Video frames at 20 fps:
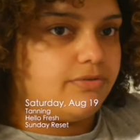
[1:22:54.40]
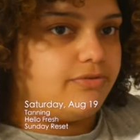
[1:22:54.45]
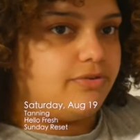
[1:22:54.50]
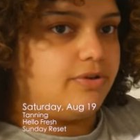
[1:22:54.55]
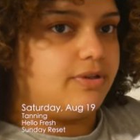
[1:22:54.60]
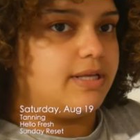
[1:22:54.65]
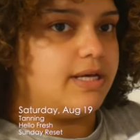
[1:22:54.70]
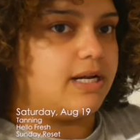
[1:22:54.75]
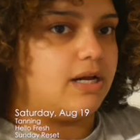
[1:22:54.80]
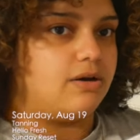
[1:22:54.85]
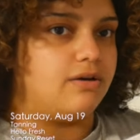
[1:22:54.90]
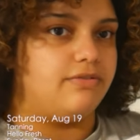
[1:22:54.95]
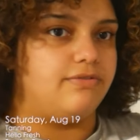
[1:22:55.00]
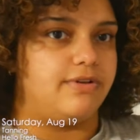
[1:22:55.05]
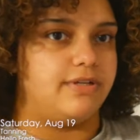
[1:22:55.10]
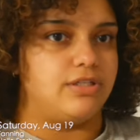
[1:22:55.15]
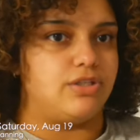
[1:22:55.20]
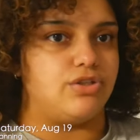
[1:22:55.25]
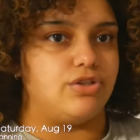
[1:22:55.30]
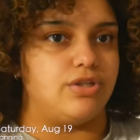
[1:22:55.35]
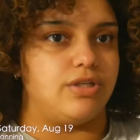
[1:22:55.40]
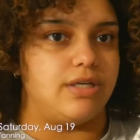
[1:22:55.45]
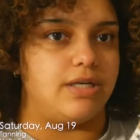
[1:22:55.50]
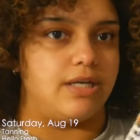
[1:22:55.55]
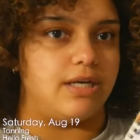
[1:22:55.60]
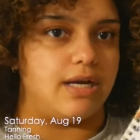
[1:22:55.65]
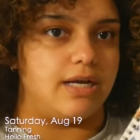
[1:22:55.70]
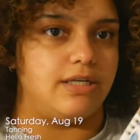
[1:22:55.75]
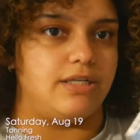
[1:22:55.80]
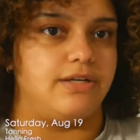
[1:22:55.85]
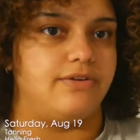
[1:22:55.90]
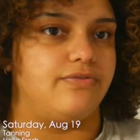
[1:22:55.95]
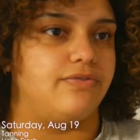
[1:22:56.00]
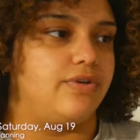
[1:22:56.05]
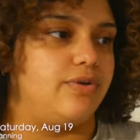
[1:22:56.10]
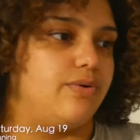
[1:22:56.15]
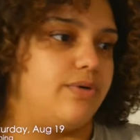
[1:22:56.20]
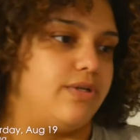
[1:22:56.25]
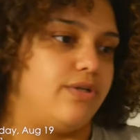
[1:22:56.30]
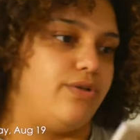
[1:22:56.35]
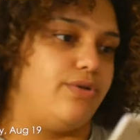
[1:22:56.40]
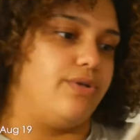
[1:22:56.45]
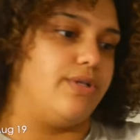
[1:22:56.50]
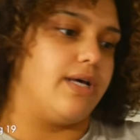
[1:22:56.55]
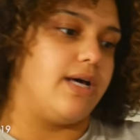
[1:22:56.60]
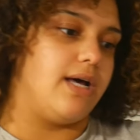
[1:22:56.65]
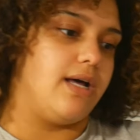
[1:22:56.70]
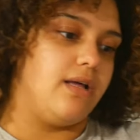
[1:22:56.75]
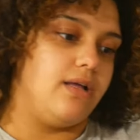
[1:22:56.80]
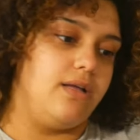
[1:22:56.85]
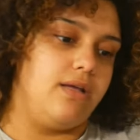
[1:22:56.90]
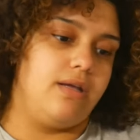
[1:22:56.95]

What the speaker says: fill that out eventually. I definitely wanna do that.